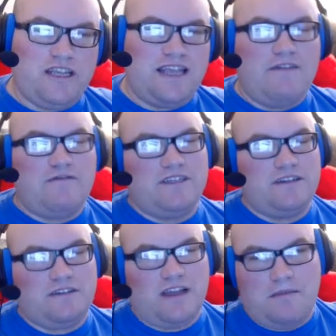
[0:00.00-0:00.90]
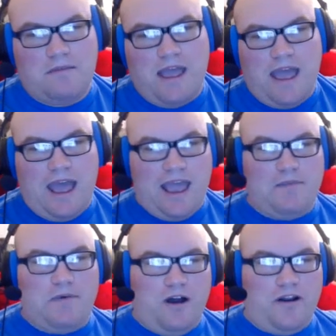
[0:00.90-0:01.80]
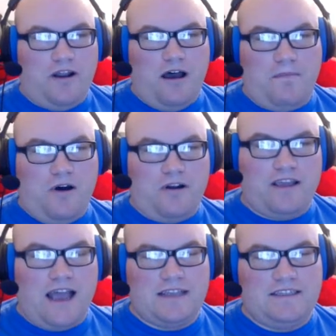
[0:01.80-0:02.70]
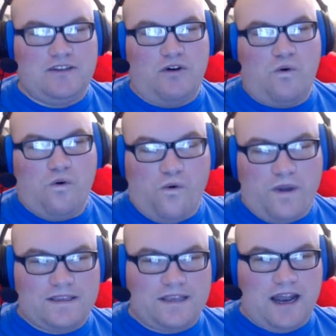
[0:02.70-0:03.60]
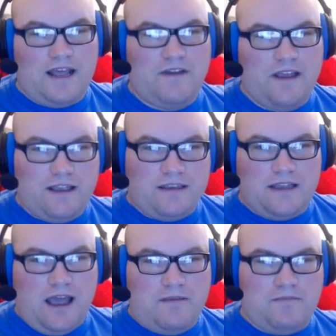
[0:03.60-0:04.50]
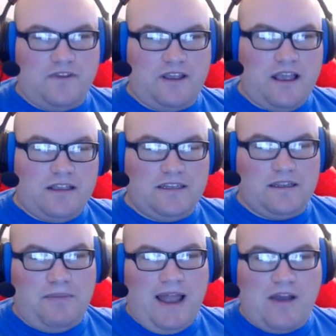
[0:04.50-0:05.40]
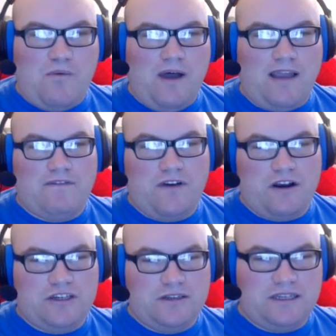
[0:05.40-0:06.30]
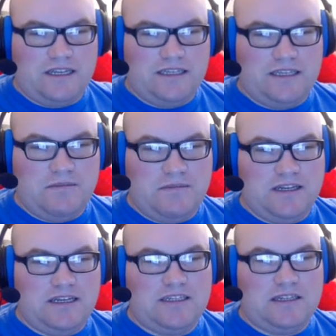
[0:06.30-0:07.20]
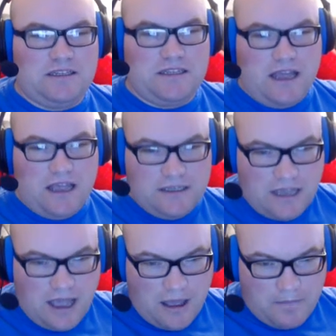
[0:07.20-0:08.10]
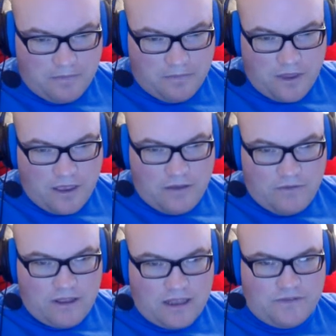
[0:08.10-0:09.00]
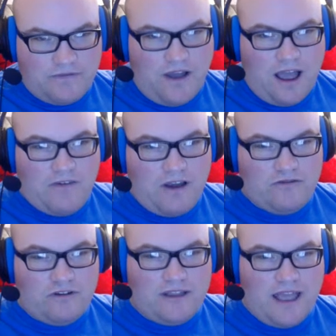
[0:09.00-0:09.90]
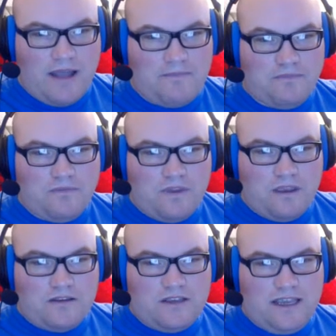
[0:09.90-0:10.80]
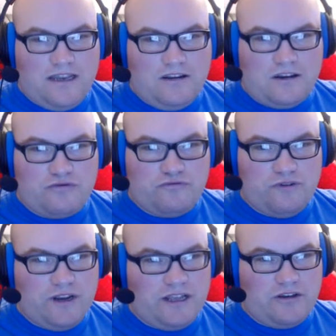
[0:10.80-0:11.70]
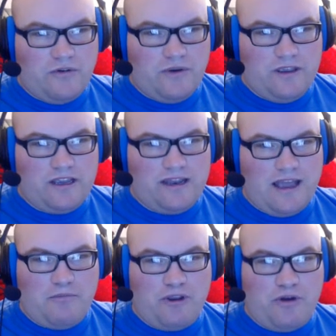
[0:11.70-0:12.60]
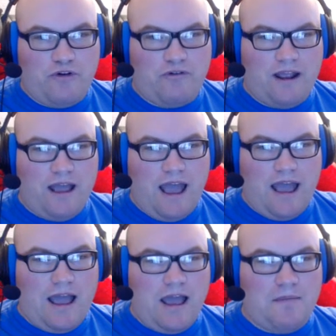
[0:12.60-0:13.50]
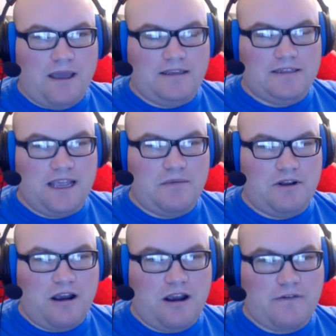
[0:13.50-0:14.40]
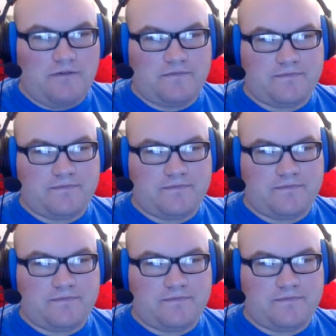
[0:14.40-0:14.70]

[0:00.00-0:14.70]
every single time. Abe on our podcast is always kind of um, thing. So there's a black and white version. So this is limited edition size. Um, I think that's five hundred there. So he looks really cool. You can now pre-order it at um, Entertainment Earth.